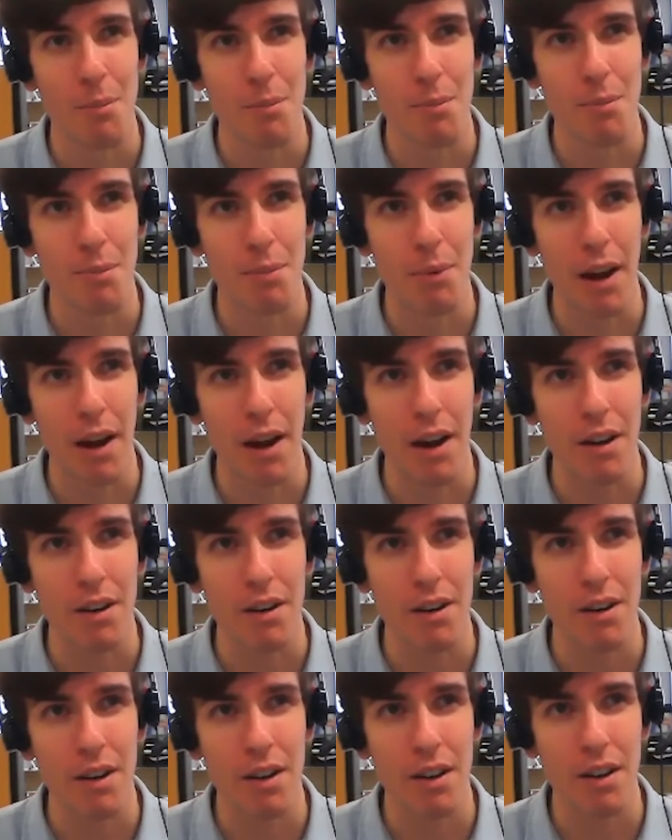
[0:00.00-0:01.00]
about
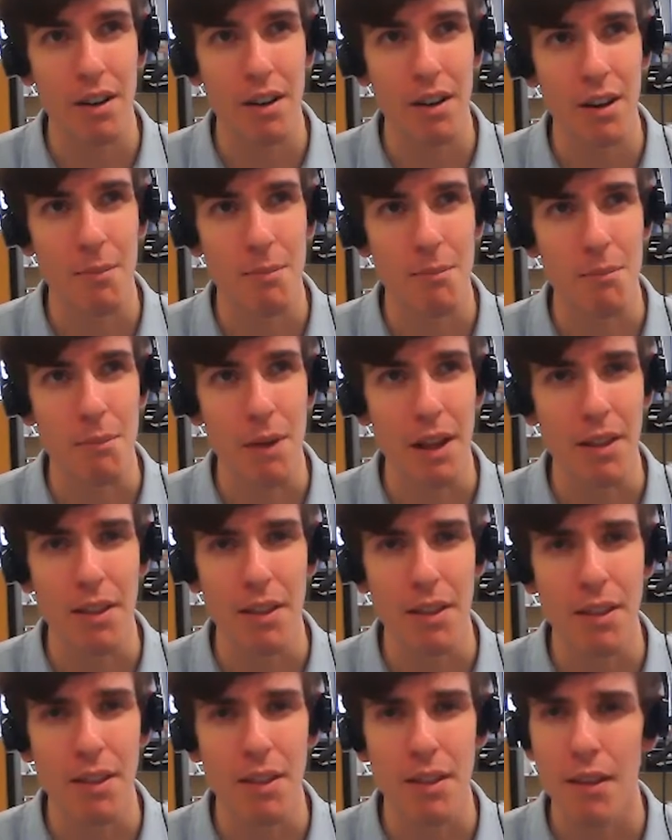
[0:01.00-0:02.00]
a month,
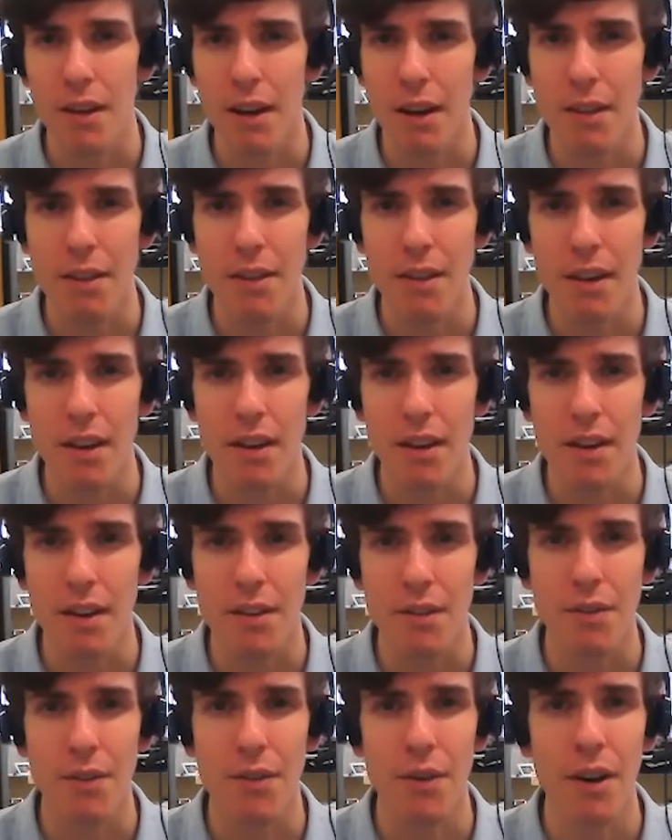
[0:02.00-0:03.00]
I think,
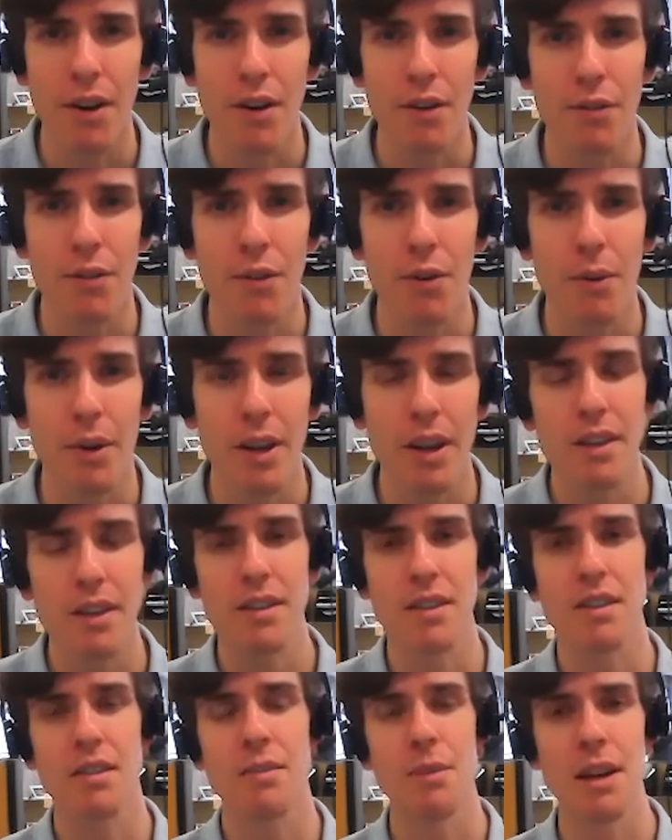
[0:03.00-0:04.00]
3 or 4
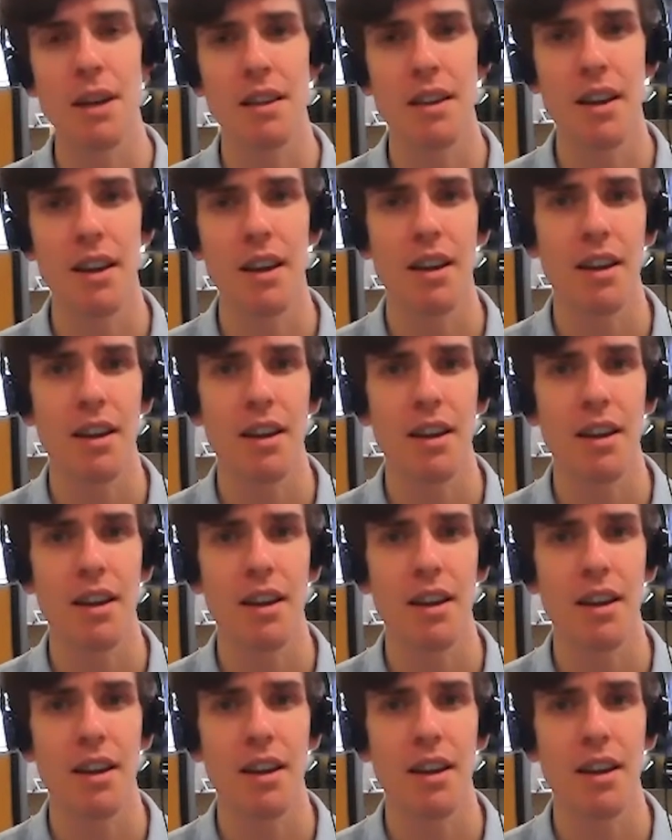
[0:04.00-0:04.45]
weeks, about that.